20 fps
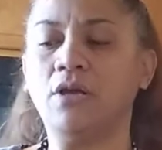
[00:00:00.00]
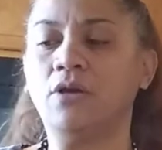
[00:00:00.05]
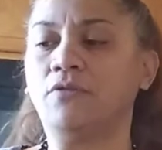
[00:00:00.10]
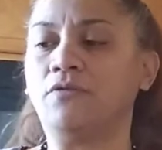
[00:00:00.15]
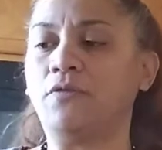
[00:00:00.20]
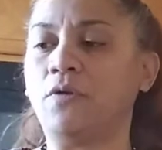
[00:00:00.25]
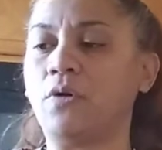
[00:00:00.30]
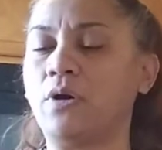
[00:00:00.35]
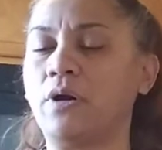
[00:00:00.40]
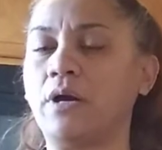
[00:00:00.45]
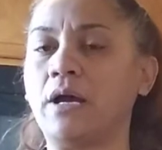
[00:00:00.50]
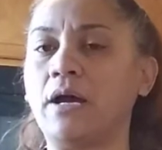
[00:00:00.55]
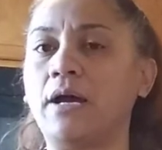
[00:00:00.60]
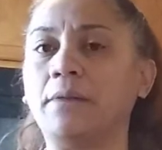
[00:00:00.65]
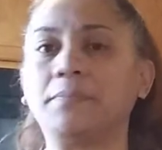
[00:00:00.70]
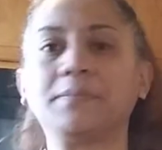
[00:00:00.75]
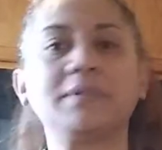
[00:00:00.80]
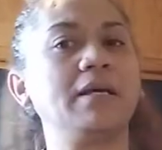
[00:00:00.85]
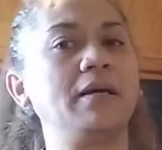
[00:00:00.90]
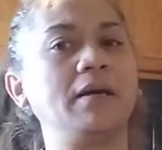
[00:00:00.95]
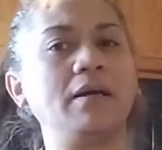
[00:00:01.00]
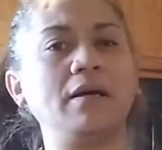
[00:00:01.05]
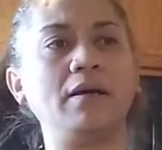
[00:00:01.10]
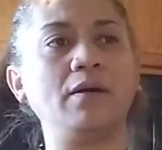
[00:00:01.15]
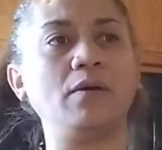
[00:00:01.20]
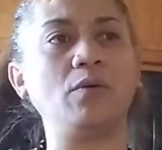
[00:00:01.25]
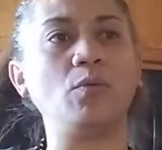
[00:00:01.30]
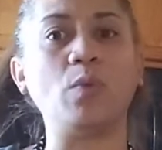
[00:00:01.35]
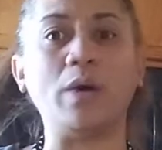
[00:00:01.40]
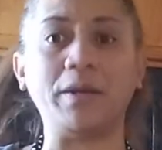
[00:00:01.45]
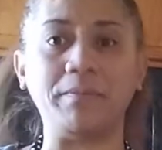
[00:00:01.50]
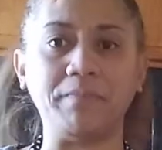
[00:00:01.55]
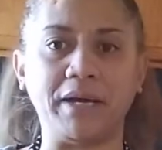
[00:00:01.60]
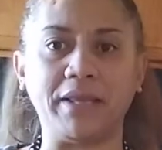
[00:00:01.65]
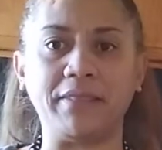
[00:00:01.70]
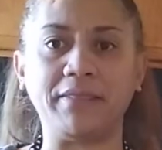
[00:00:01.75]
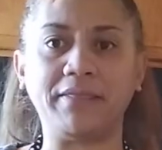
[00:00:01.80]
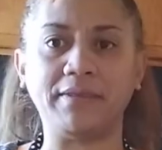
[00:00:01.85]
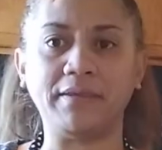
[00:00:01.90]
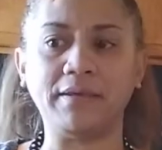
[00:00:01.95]
for up to 1
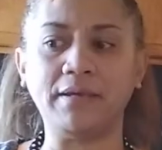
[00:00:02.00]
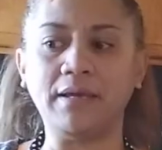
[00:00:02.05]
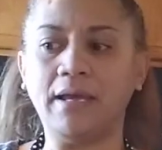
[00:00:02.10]
month.